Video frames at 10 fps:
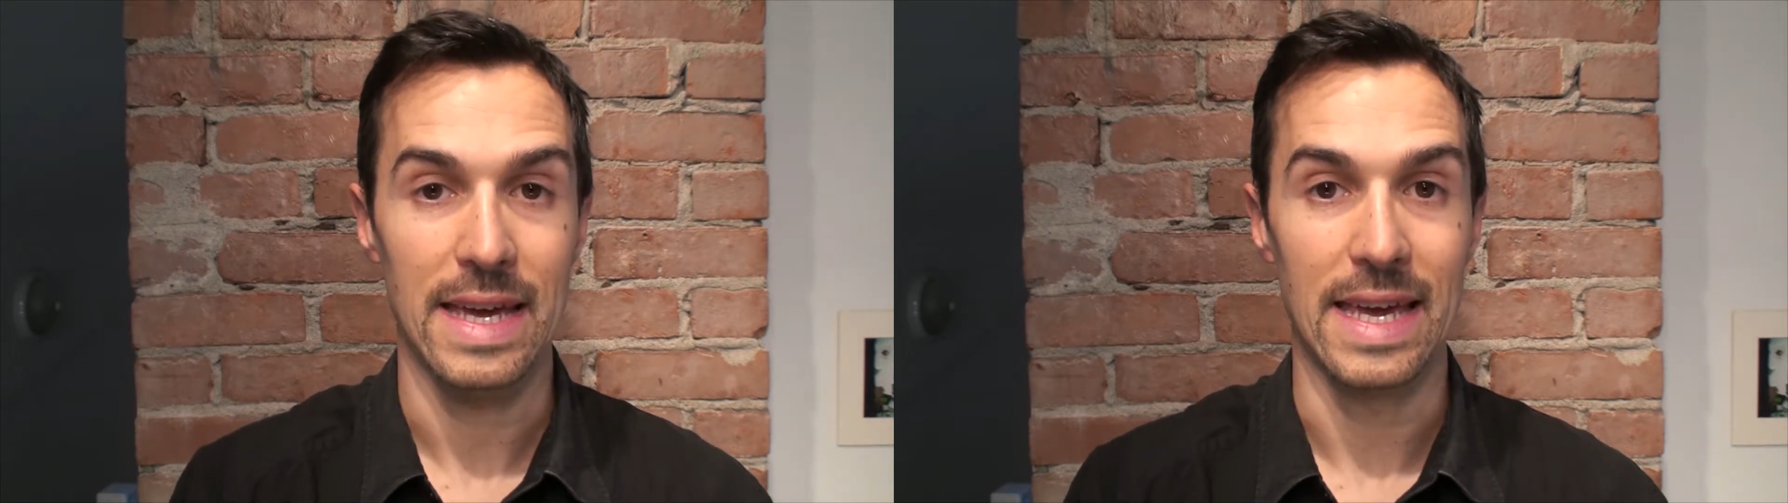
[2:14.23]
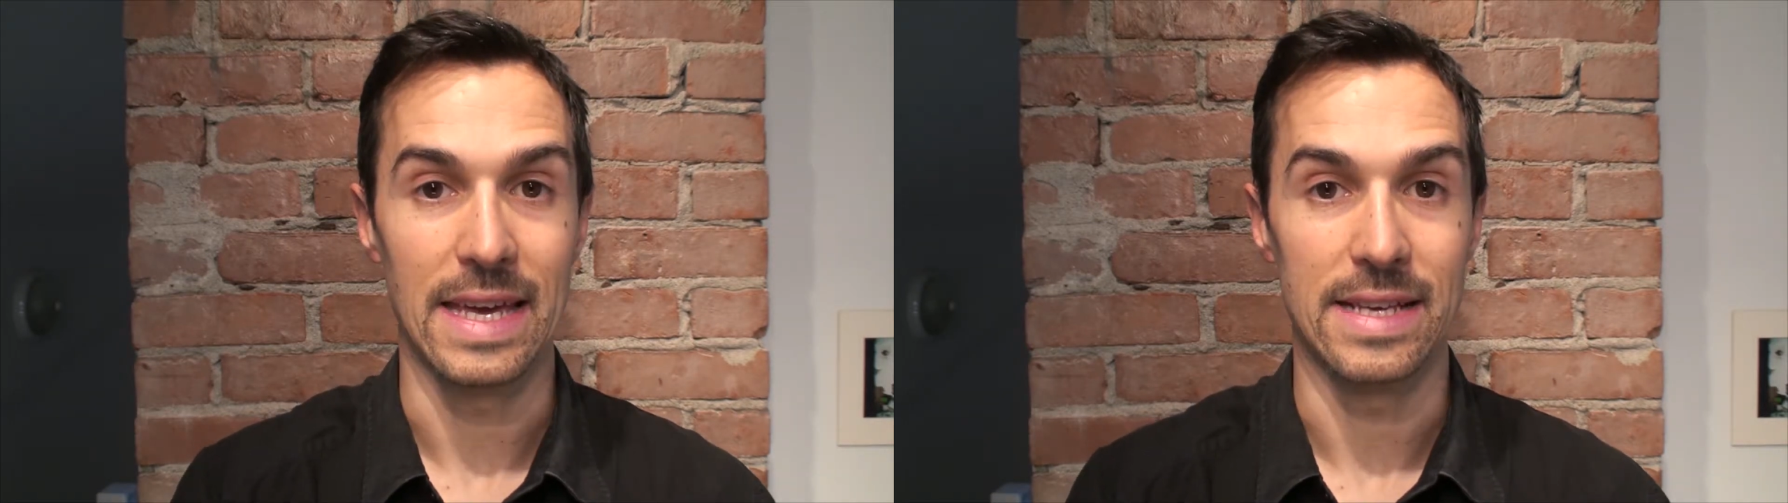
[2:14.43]

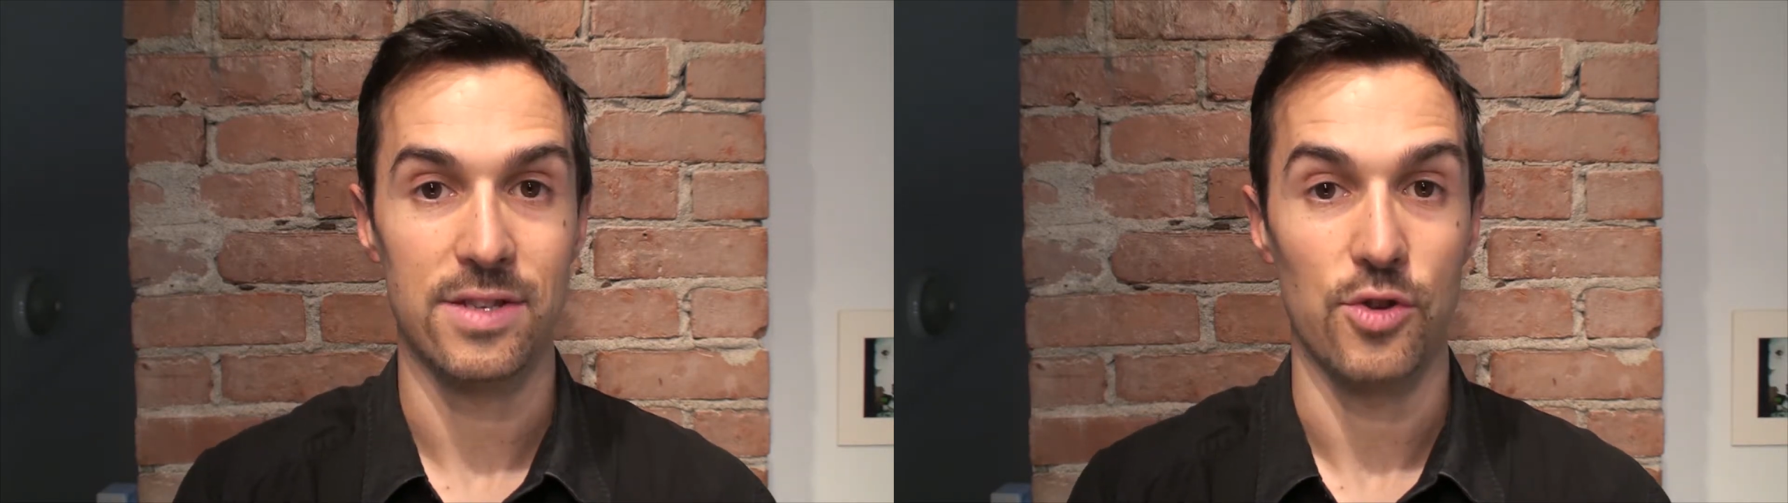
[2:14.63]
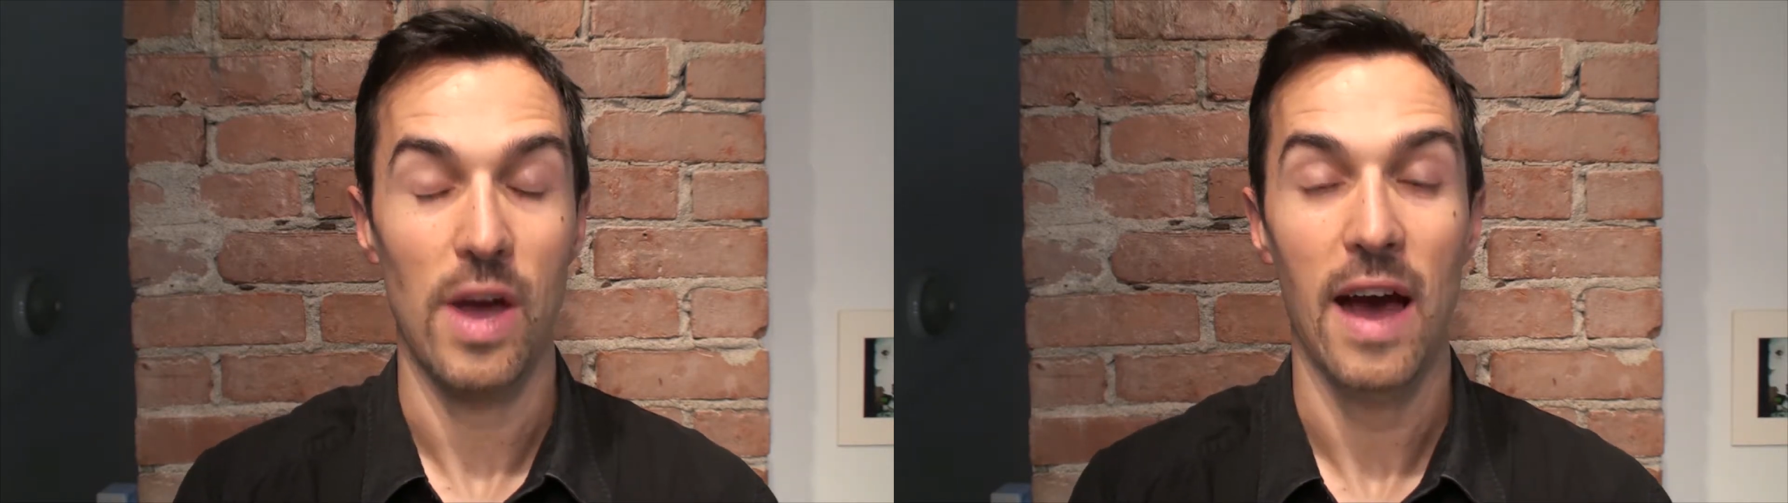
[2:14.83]

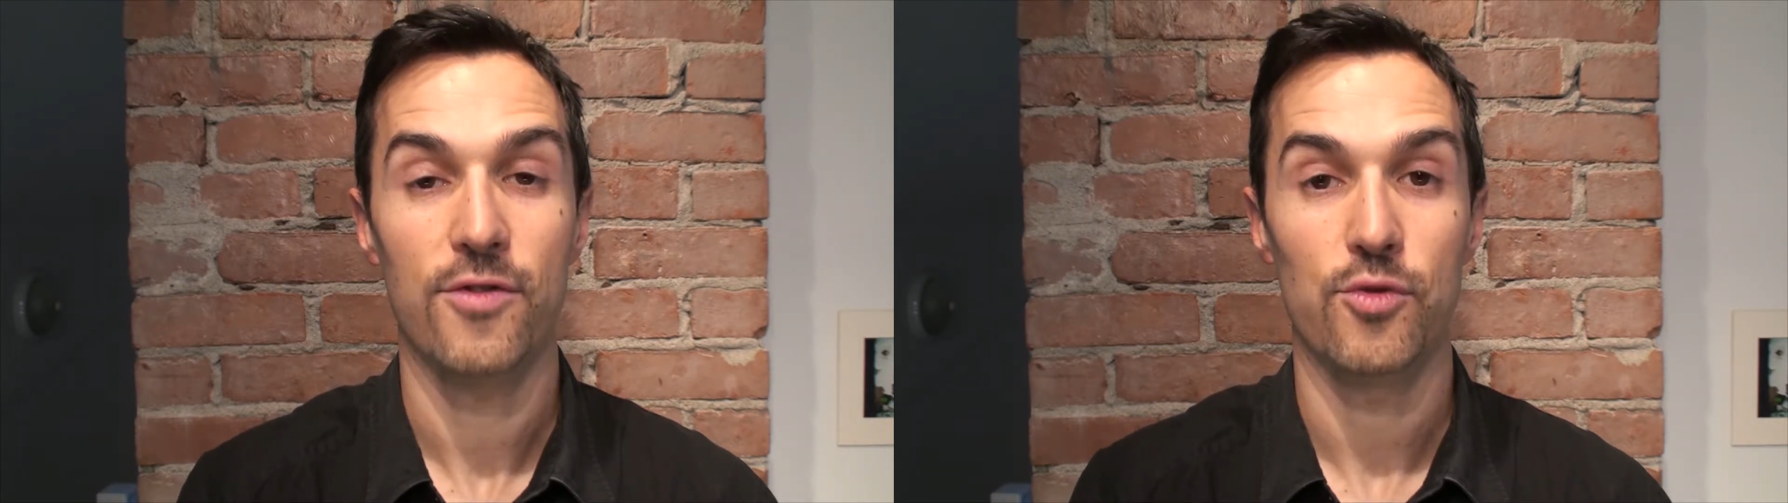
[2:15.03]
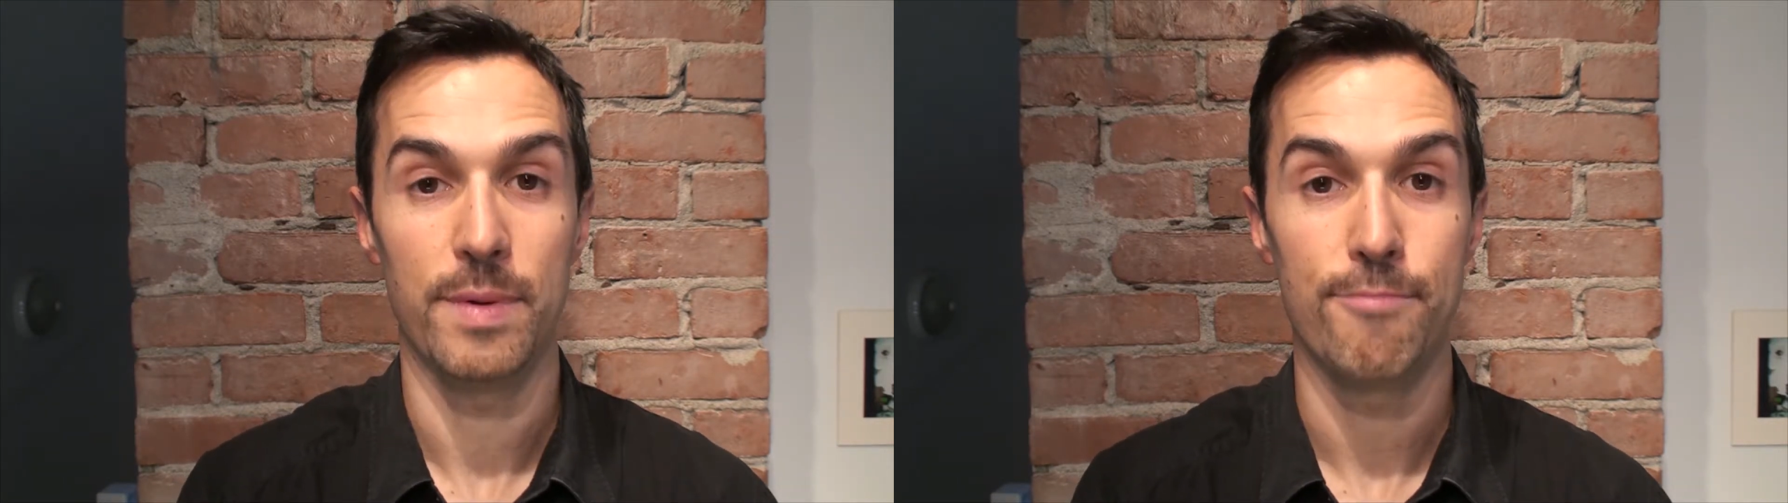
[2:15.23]
is you
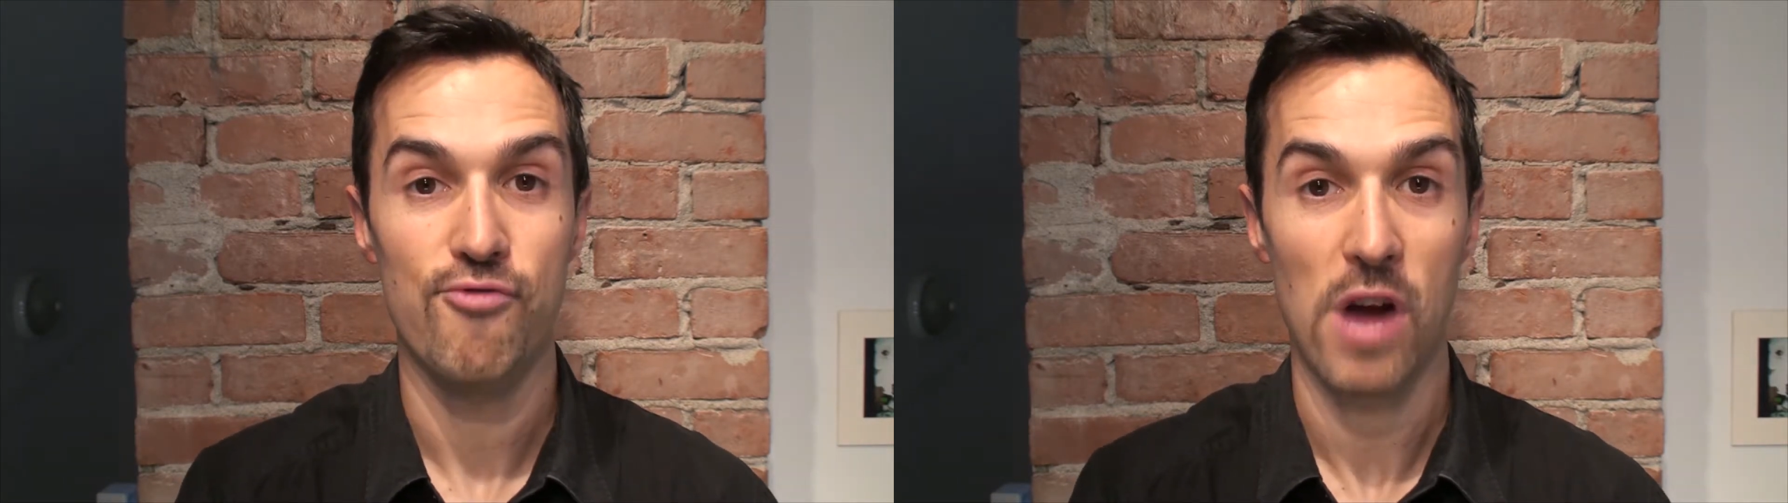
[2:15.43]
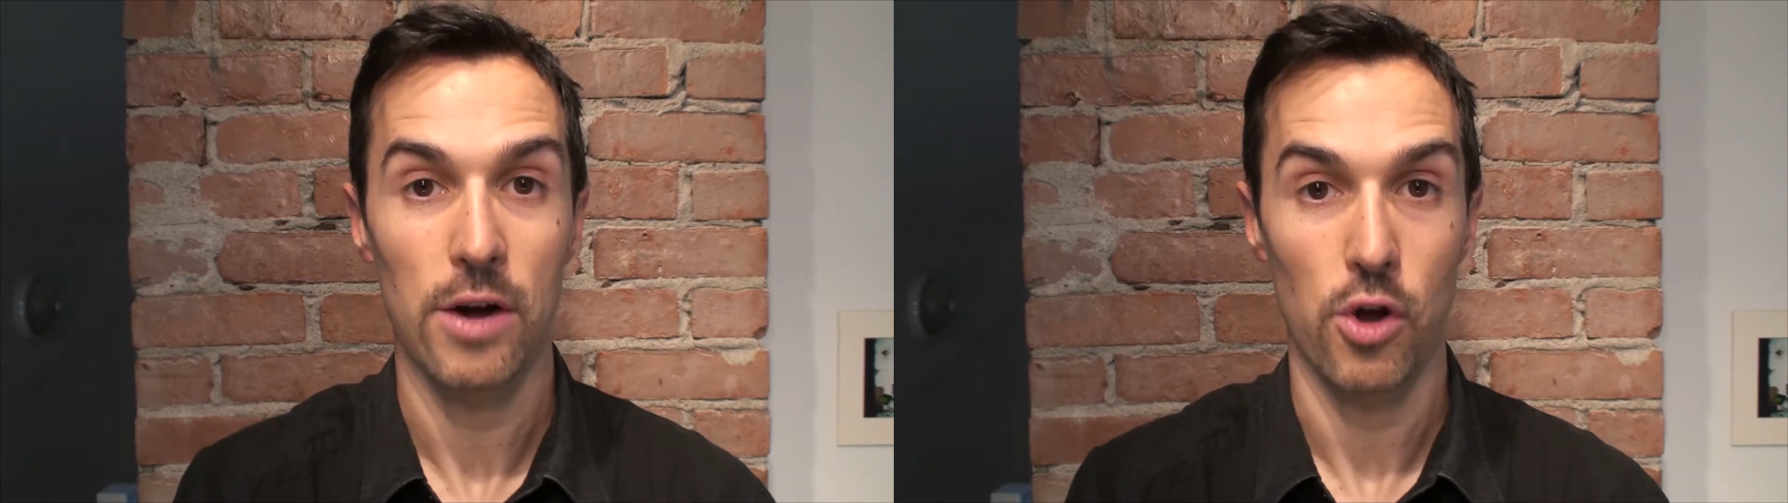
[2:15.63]
have to be
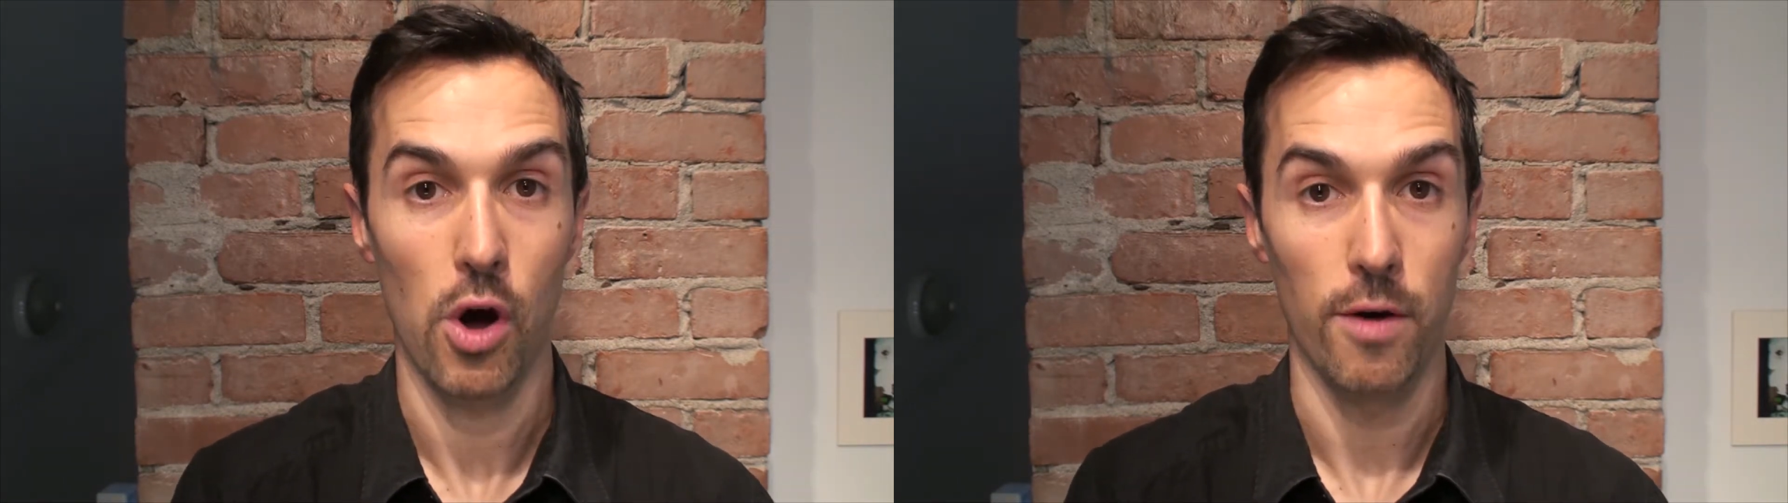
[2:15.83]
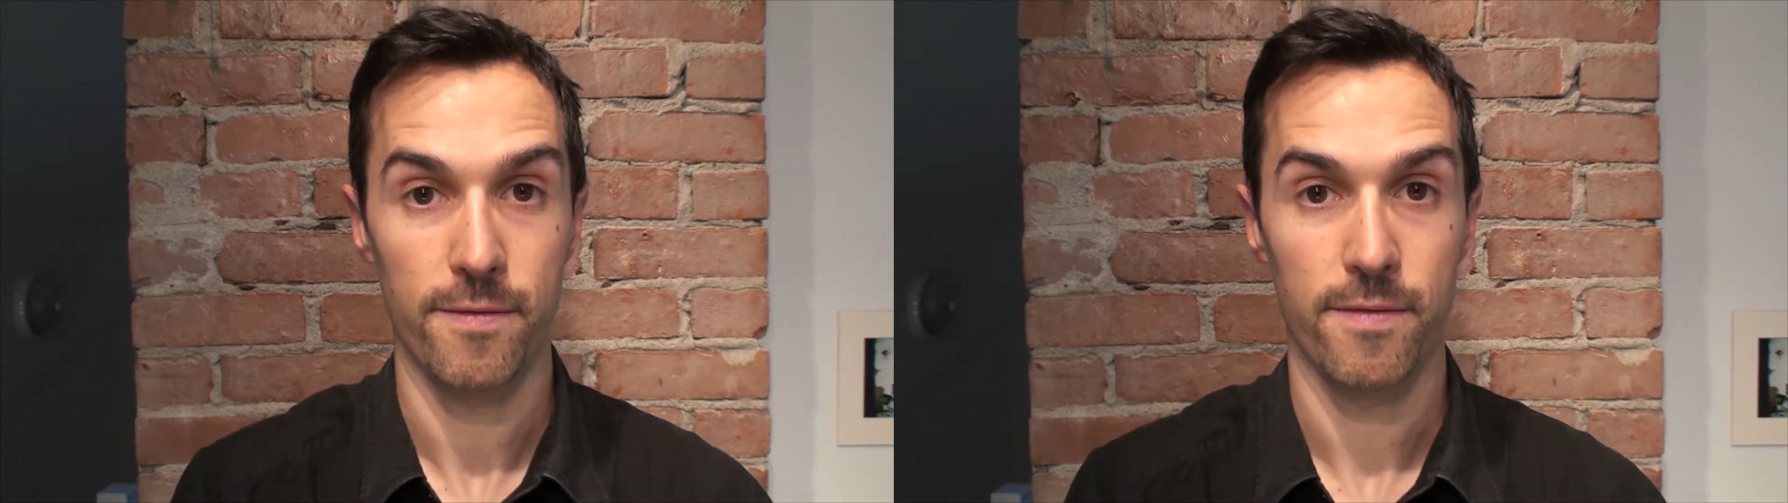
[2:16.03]
proud
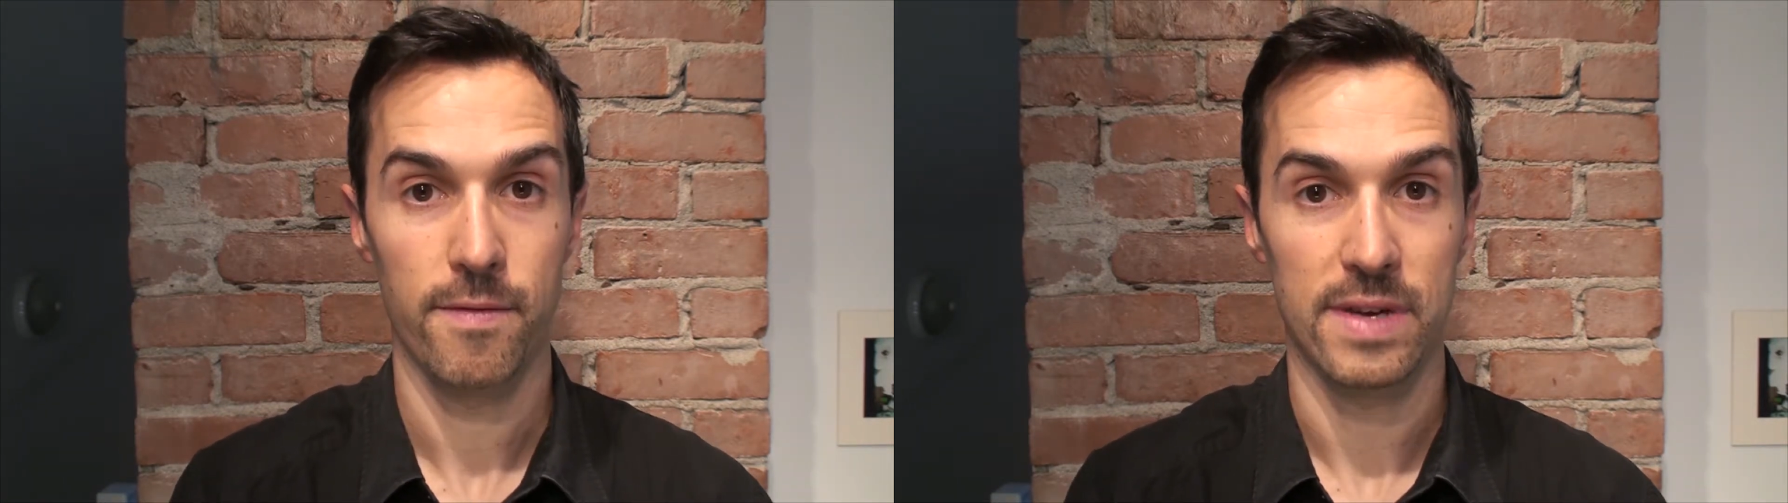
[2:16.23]
of.